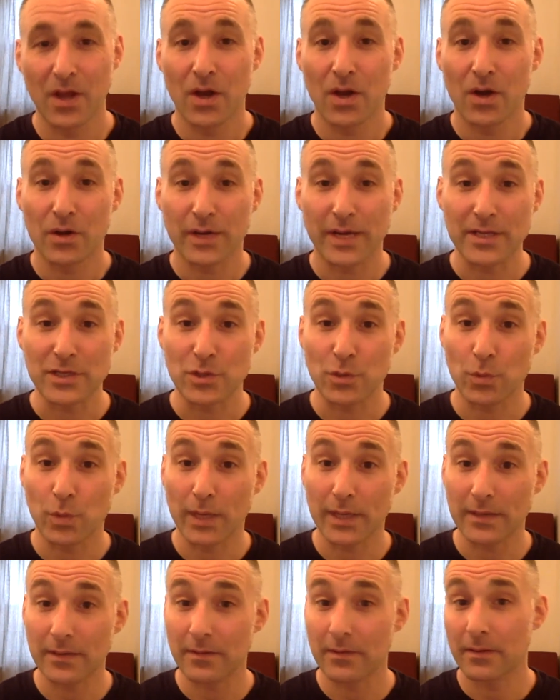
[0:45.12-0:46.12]
Okay, so
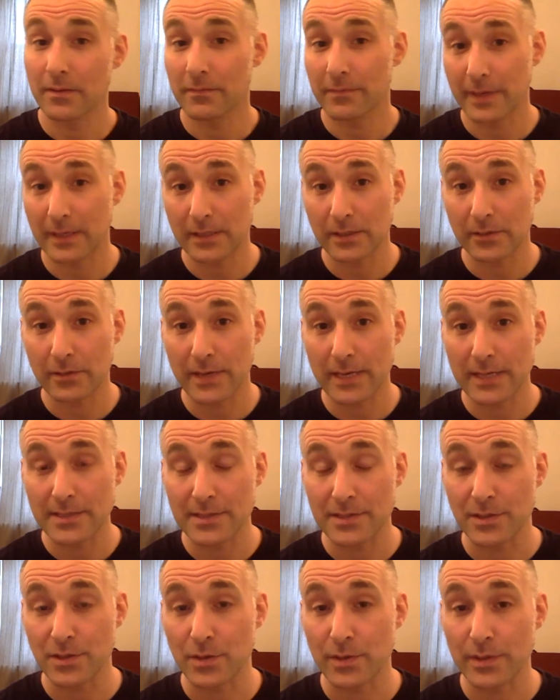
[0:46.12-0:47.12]
what Feldenkrais
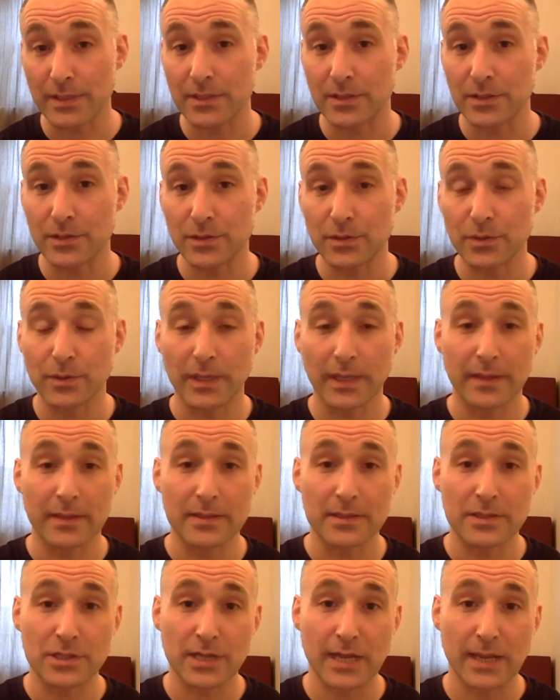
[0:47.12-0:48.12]
is going to do in
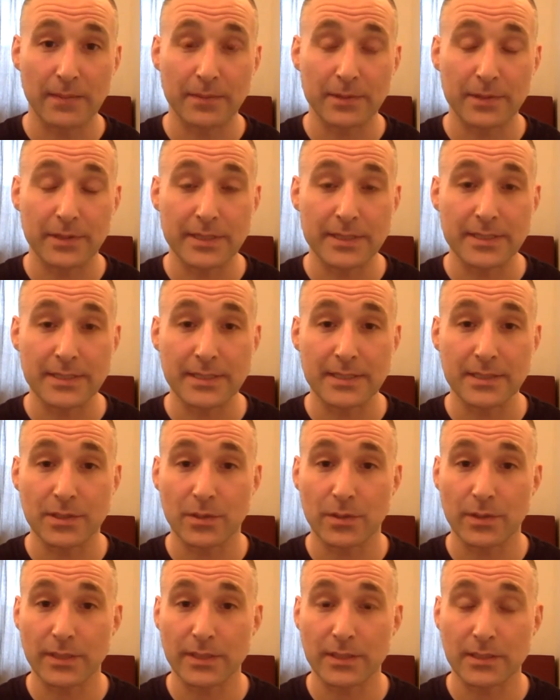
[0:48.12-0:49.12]
this chapter is he's
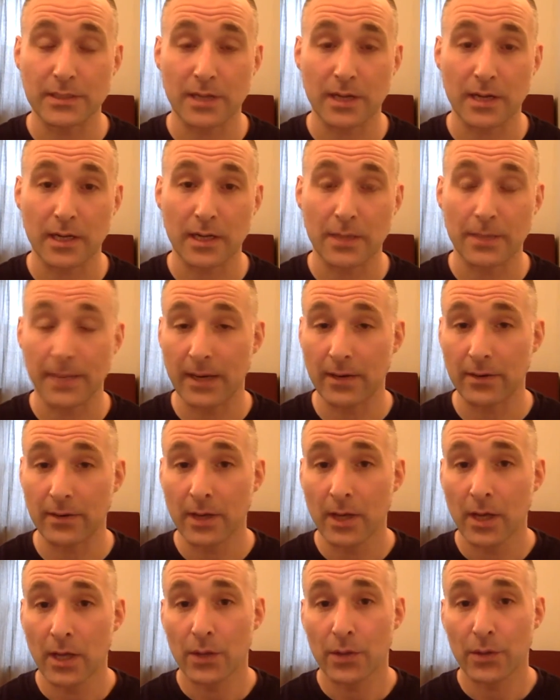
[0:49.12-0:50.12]
going to talk about
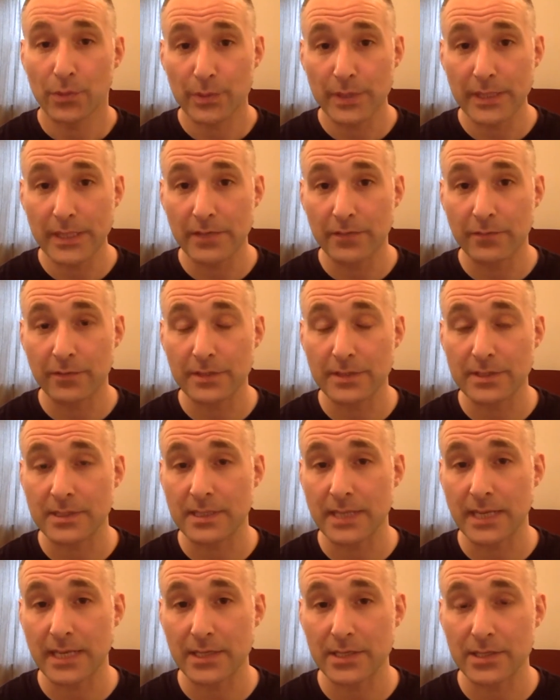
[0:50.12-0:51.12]
3 different
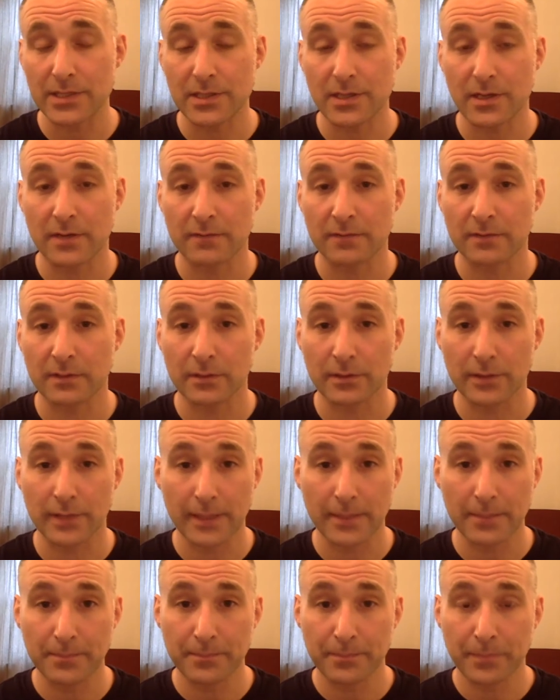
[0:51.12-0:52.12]
stages of
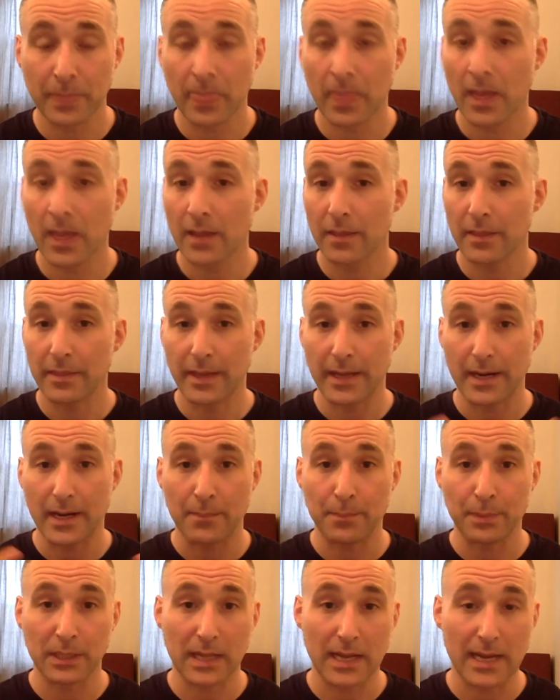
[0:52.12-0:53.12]
learning that
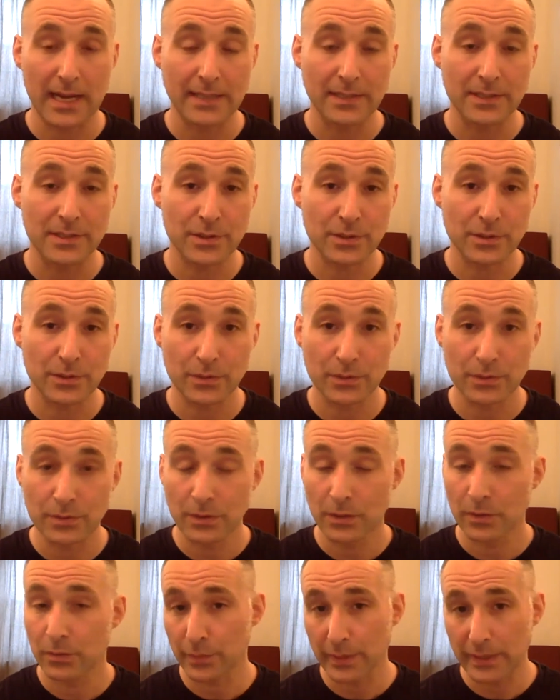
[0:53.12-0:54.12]
apply to
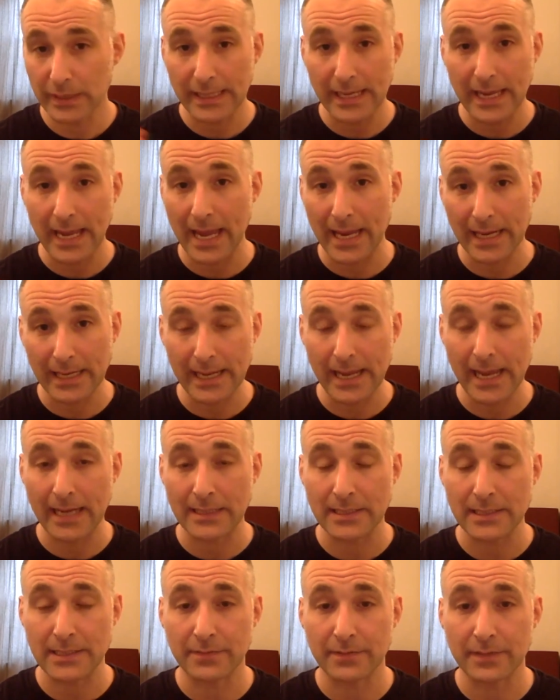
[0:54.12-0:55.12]
really any
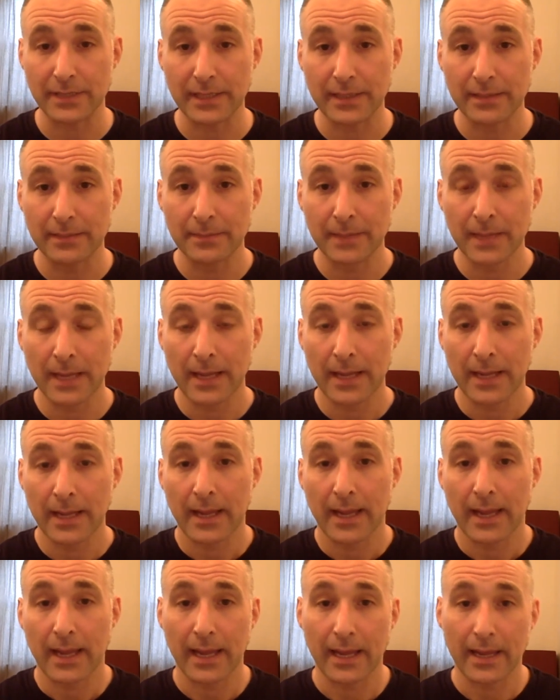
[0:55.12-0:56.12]
activity.
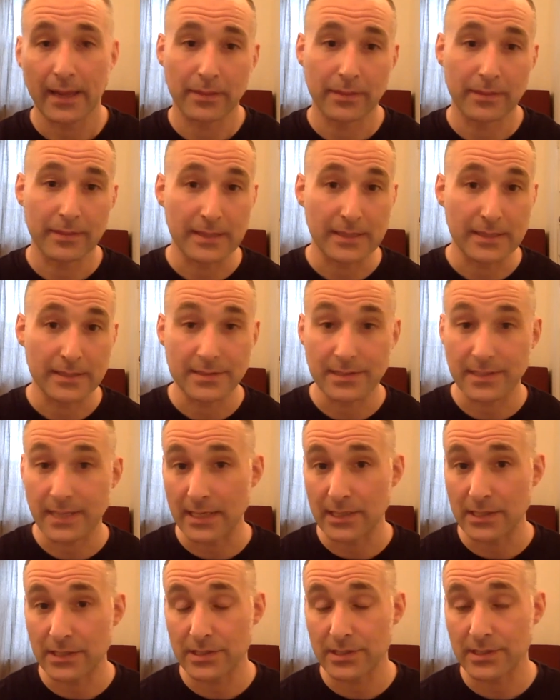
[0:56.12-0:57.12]
And these
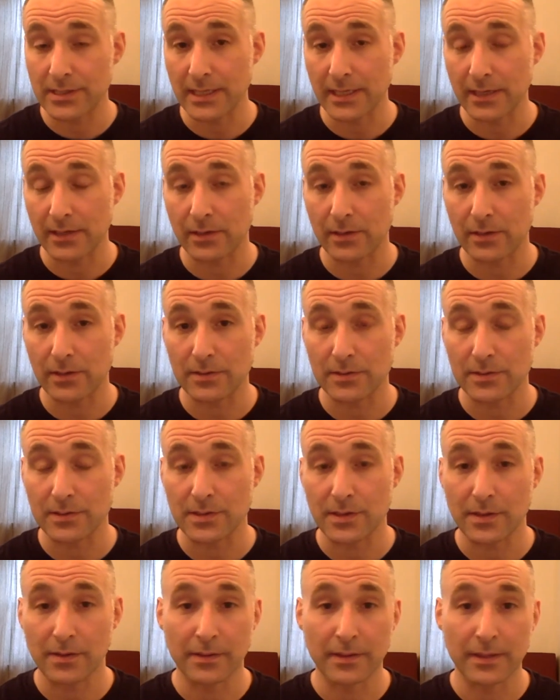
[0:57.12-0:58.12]
stages he
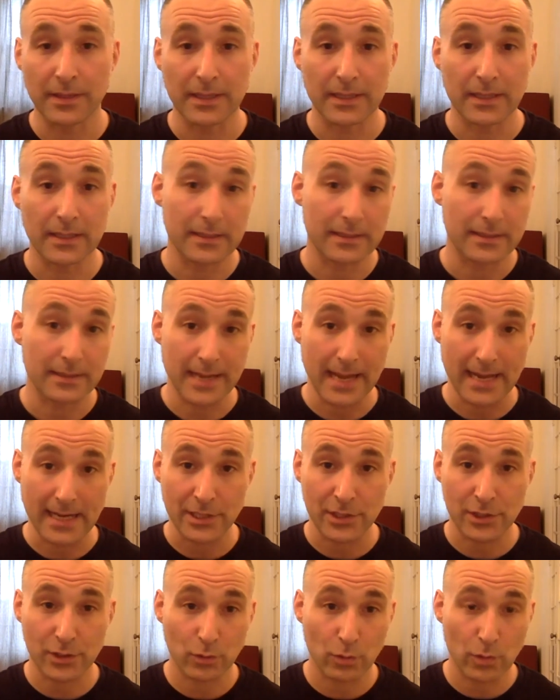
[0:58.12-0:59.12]
calls the
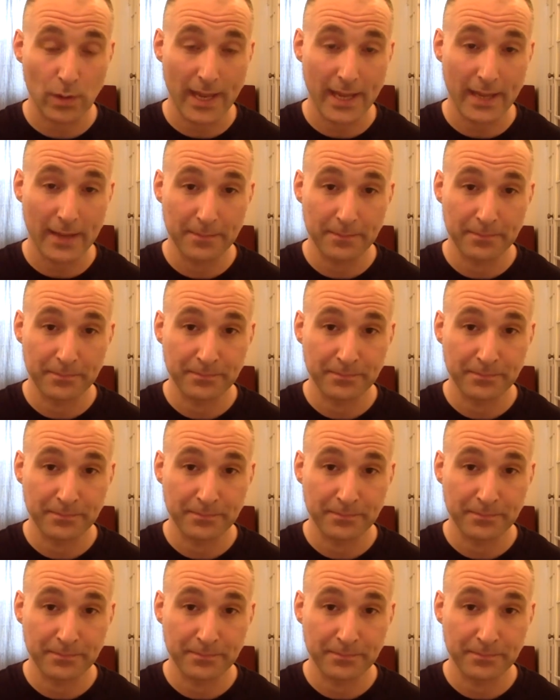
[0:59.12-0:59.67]
natural way,